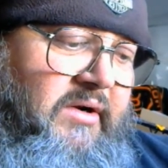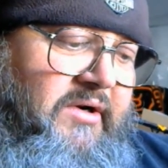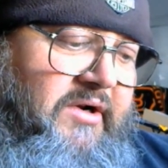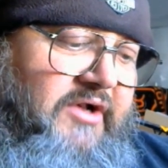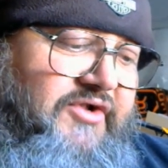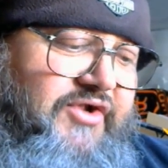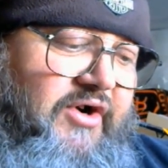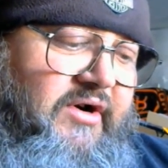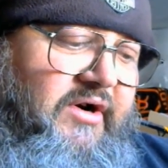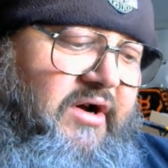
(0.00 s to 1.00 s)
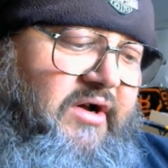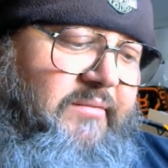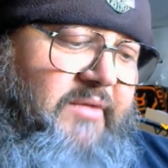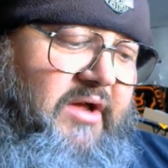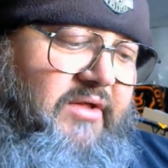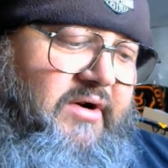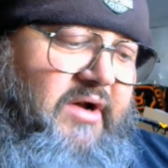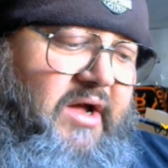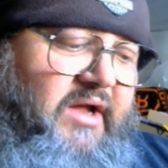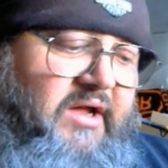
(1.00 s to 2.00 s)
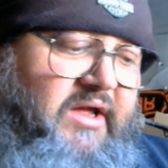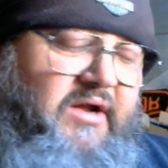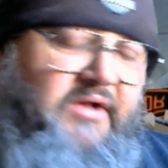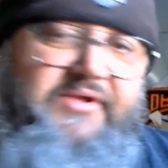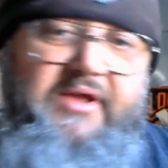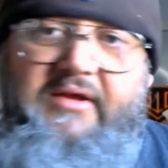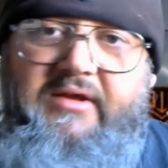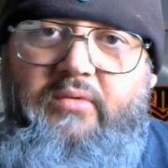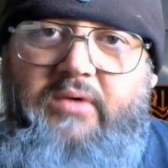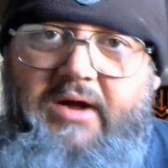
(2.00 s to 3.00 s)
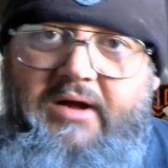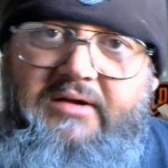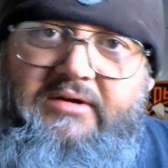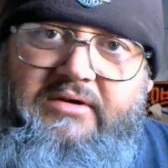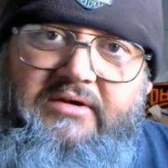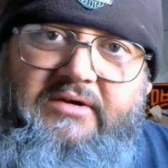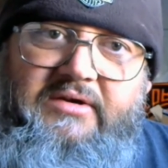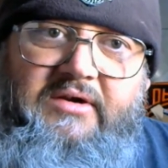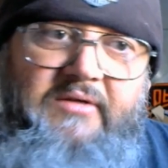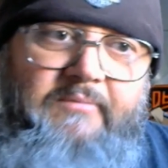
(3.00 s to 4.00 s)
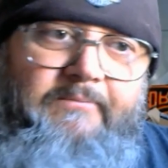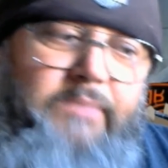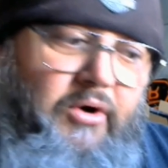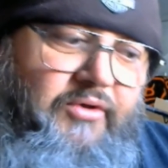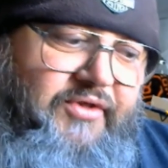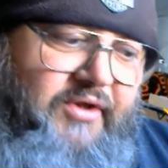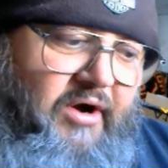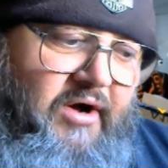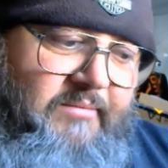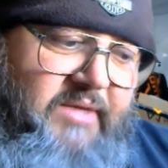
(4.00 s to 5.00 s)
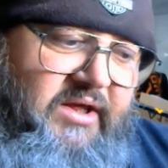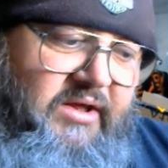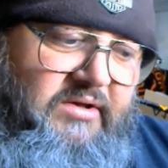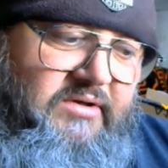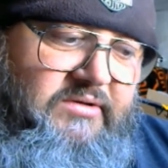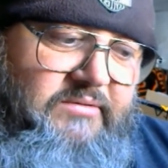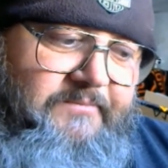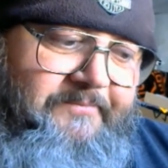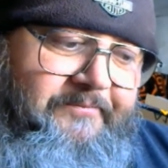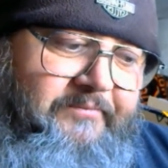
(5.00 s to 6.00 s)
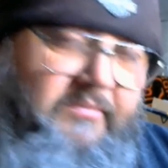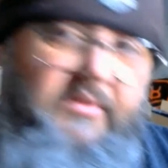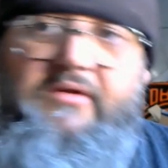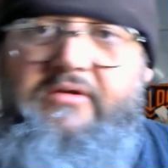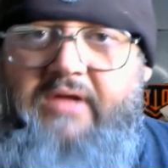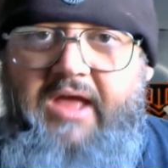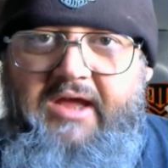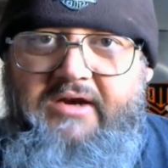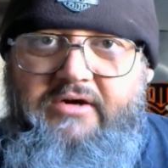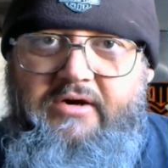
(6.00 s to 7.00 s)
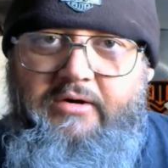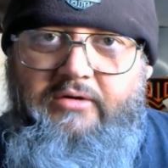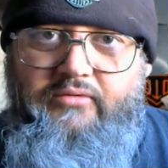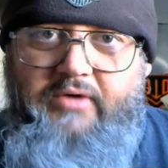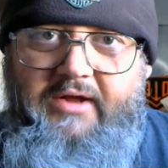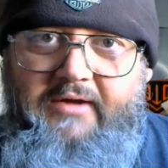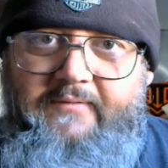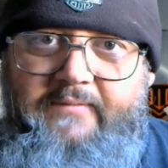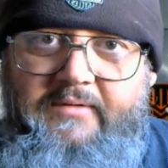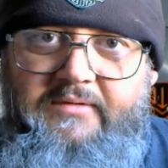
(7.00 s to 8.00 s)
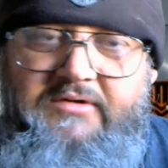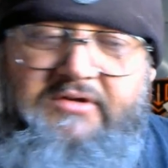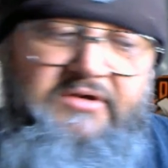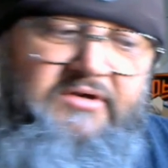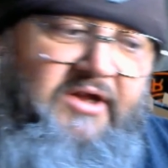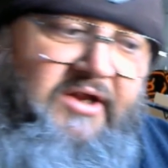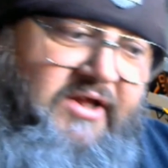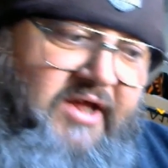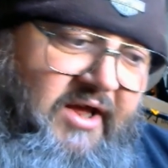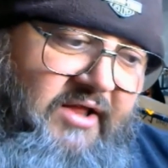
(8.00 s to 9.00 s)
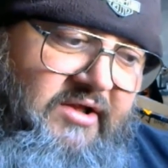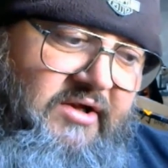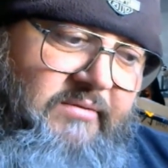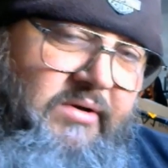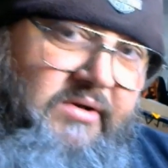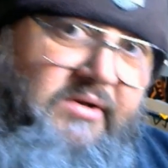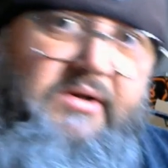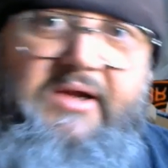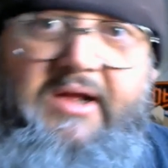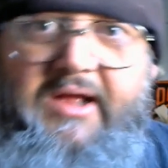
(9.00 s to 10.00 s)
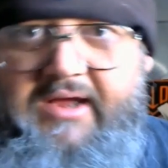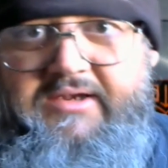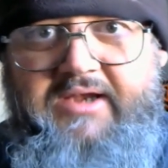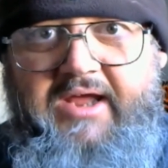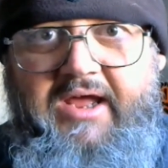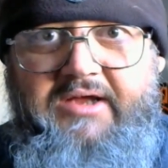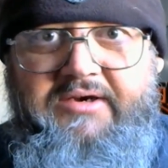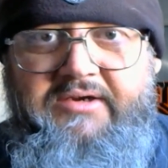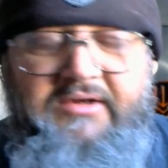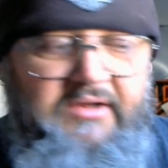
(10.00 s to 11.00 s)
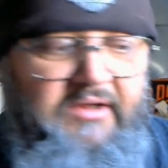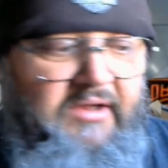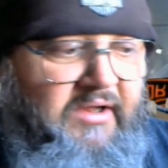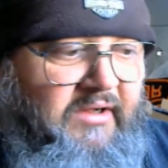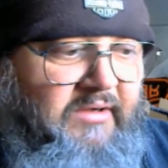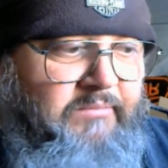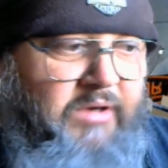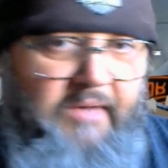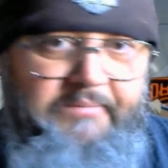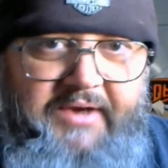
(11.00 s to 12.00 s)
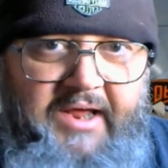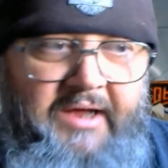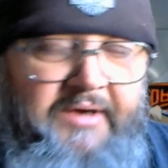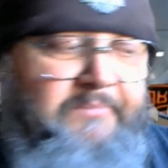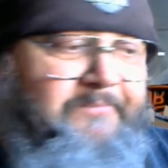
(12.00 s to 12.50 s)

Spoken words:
got started on them the other night, and I'll tell you what, both Tommy and Colonel Rev and Caleb and Dan, Papa Dan,